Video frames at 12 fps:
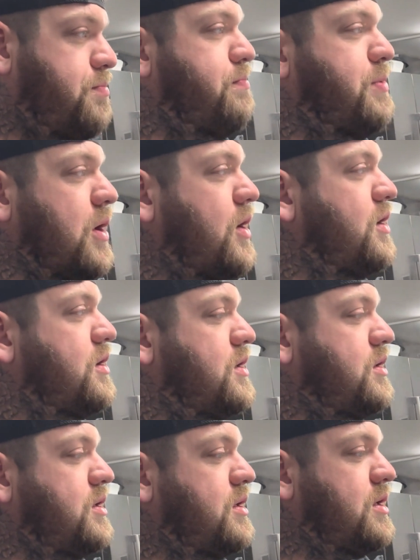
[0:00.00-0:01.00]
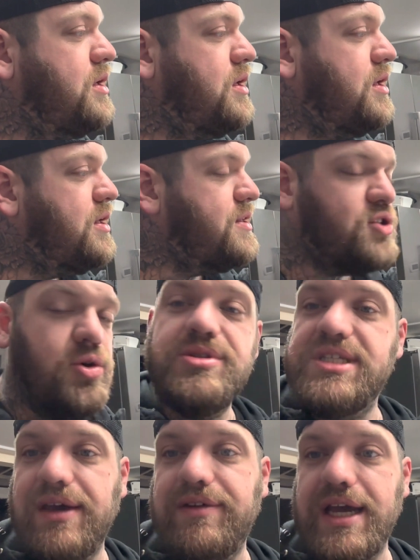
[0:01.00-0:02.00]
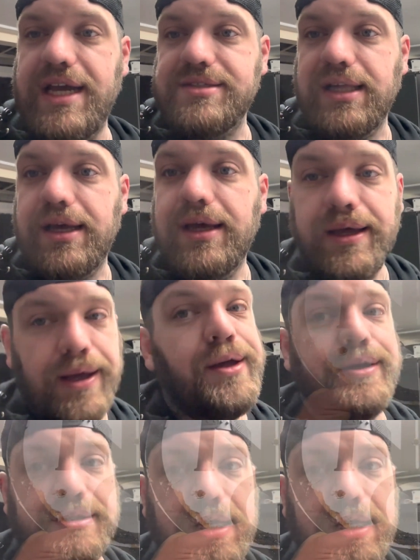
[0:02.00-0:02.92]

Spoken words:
But it's coming together nicely. So